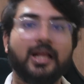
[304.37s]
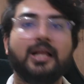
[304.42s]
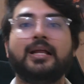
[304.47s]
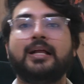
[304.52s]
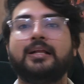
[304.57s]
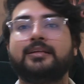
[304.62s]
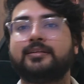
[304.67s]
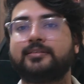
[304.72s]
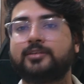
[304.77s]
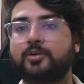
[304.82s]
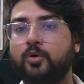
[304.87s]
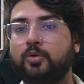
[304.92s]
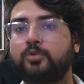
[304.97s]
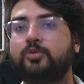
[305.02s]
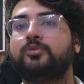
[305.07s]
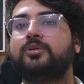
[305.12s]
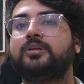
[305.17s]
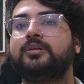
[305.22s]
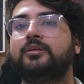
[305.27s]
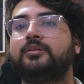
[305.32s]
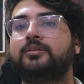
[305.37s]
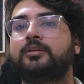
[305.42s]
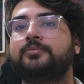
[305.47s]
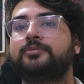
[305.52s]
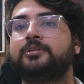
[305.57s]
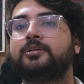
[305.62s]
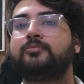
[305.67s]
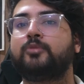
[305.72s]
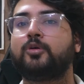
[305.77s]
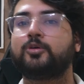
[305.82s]
Let's go through the description
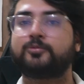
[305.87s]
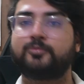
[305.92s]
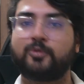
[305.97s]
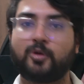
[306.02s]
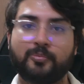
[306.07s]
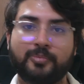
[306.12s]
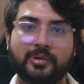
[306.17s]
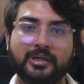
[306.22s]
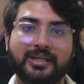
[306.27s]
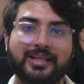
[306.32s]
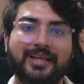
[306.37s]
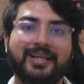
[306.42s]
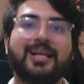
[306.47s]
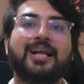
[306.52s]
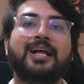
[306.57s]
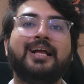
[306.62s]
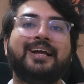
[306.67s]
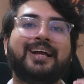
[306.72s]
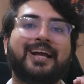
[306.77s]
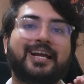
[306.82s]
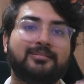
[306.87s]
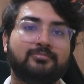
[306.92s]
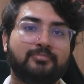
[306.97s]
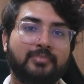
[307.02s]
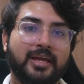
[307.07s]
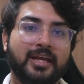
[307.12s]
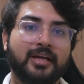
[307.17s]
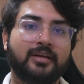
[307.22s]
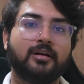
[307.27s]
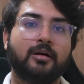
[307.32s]
box properly and
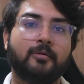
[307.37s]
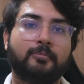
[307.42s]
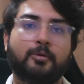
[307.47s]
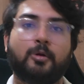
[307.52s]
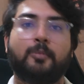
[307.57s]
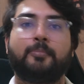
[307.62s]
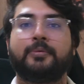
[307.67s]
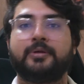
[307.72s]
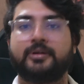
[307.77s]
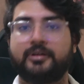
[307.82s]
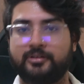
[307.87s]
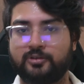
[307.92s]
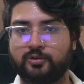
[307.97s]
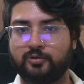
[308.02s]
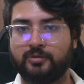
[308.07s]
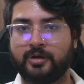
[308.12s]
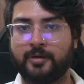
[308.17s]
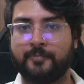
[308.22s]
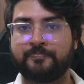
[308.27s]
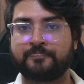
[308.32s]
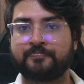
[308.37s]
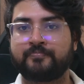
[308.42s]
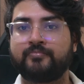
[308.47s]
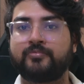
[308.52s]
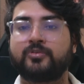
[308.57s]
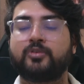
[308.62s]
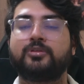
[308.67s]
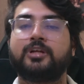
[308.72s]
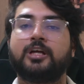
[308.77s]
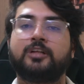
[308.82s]
make a proper resume. So
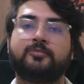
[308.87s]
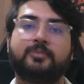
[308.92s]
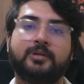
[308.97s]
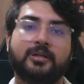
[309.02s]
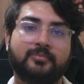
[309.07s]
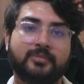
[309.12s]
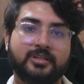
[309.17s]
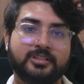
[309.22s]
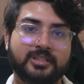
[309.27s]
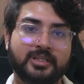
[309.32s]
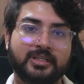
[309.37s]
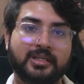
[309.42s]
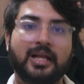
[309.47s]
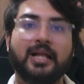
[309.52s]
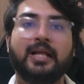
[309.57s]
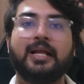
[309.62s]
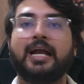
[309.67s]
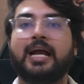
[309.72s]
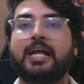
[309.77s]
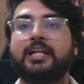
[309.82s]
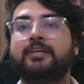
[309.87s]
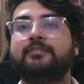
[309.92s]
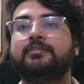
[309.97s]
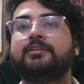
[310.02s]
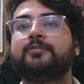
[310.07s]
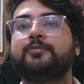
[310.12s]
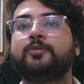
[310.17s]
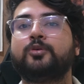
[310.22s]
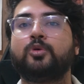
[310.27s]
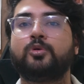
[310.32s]
that's pretty much it. And even if you
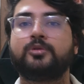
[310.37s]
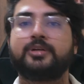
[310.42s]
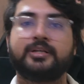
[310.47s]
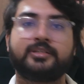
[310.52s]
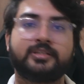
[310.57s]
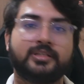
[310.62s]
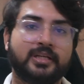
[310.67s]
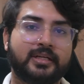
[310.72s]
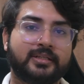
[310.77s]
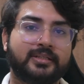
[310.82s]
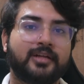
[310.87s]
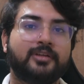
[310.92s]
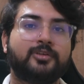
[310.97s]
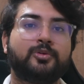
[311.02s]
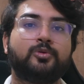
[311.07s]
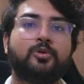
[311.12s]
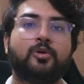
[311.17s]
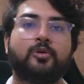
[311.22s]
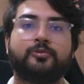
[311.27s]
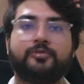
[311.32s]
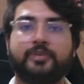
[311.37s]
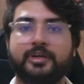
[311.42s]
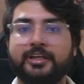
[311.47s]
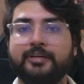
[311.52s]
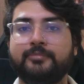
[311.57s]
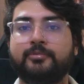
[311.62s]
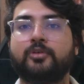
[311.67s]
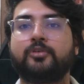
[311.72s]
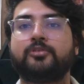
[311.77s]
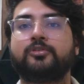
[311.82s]
don't get selected, do not worry,
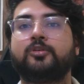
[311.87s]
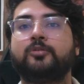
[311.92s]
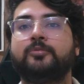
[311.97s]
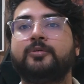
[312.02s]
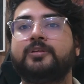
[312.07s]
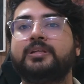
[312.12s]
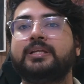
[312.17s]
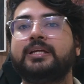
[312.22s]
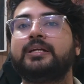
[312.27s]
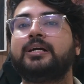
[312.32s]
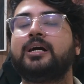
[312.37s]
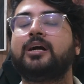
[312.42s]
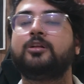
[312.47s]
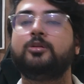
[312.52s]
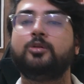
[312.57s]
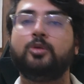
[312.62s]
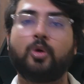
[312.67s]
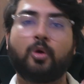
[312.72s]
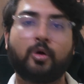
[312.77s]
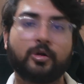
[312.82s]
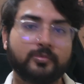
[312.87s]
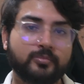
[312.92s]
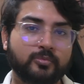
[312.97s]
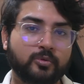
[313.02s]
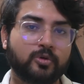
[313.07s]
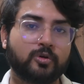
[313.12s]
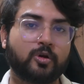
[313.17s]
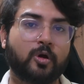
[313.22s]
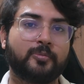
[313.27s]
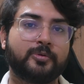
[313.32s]
because you'll be seeing a lot more
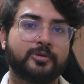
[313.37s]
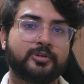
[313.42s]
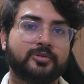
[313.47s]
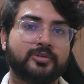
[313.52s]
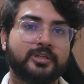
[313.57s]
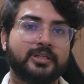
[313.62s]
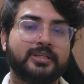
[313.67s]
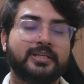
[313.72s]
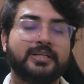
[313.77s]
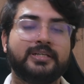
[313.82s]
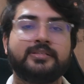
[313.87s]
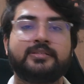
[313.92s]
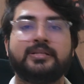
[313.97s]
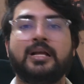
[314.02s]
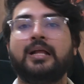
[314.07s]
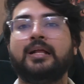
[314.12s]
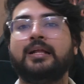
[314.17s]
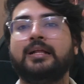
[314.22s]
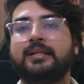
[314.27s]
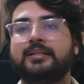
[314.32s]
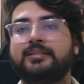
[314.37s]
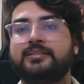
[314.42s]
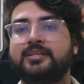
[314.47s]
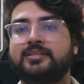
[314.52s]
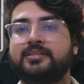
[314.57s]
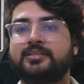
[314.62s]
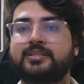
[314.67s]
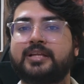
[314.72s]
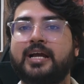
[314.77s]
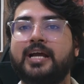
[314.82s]
opportunities. This
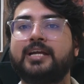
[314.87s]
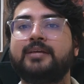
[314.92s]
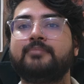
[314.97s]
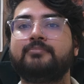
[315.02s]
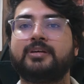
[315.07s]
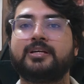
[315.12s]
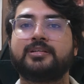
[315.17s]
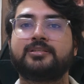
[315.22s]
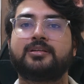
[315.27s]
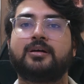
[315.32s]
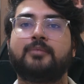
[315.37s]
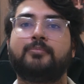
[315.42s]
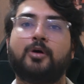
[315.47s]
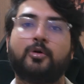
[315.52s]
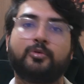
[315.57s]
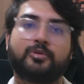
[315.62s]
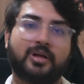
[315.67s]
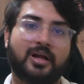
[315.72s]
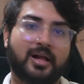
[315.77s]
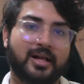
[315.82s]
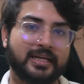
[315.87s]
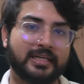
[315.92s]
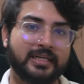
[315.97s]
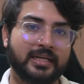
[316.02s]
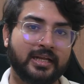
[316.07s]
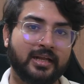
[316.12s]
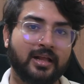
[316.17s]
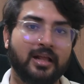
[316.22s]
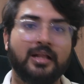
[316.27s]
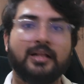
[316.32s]
time is about hiring.
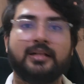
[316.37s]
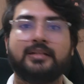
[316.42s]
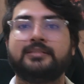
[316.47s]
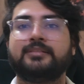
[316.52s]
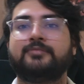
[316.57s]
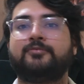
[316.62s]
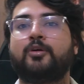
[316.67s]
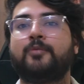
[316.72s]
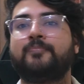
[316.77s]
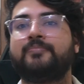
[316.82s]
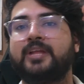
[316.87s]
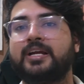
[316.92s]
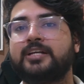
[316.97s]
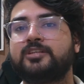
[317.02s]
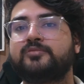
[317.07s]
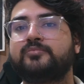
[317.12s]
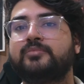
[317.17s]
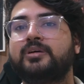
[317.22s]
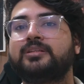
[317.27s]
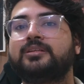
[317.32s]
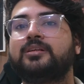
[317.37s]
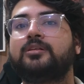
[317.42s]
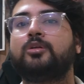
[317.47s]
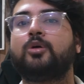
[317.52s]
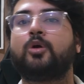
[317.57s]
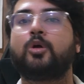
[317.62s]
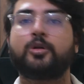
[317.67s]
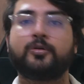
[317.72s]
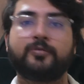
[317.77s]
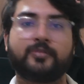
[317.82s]
From next month, a lot
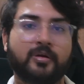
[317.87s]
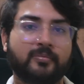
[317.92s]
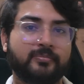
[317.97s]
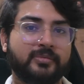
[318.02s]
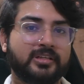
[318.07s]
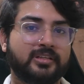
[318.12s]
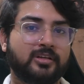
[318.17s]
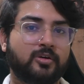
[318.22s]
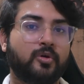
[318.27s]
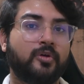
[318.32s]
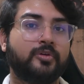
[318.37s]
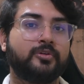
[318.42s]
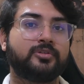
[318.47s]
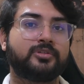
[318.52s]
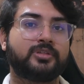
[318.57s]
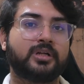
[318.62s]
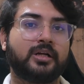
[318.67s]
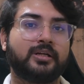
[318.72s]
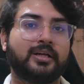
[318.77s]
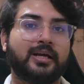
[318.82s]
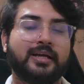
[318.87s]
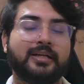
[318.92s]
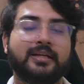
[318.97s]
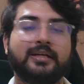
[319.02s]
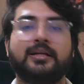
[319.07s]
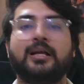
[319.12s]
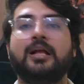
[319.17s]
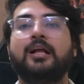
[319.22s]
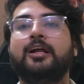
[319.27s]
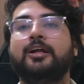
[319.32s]
of companies are going to start hiring.
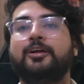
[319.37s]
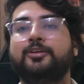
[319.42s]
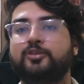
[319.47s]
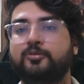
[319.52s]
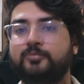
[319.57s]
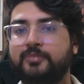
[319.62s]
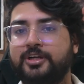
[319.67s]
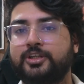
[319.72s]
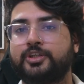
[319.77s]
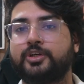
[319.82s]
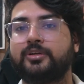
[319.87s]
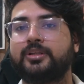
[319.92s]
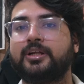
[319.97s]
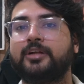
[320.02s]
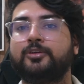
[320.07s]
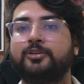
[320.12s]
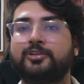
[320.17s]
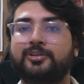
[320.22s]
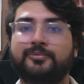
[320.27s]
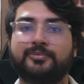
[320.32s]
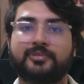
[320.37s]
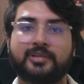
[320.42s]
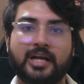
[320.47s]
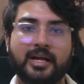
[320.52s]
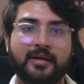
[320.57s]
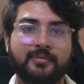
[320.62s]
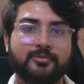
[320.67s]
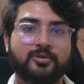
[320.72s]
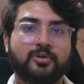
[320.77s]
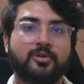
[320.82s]
So make sure that you subscribe
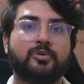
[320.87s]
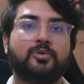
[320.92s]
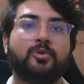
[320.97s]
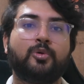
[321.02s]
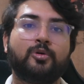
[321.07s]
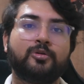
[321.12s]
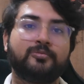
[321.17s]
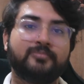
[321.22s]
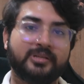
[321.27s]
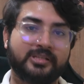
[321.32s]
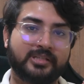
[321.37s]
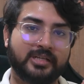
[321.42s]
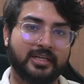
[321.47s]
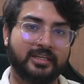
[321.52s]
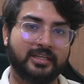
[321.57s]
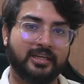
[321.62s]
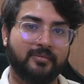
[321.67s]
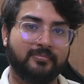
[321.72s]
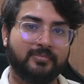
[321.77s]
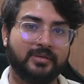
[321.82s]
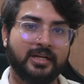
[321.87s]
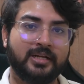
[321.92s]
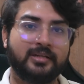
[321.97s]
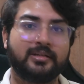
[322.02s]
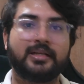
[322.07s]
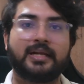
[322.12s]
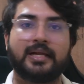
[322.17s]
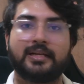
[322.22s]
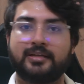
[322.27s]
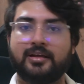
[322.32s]
so you don't miss any update.
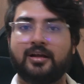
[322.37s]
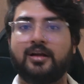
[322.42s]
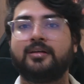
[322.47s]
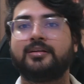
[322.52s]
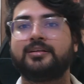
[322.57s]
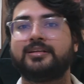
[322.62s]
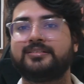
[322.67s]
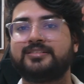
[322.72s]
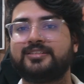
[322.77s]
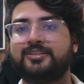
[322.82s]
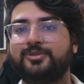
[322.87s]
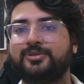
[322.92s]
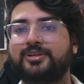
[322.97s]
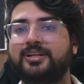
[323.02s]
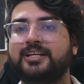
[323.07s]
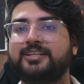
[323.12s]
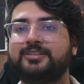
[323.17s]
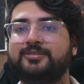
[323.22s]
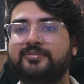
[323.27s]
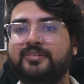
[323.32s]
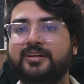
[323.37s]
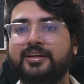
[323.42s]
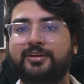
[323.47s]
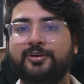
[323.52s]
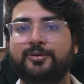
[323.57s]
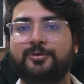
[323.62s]
And yeah, let's see you in the next video.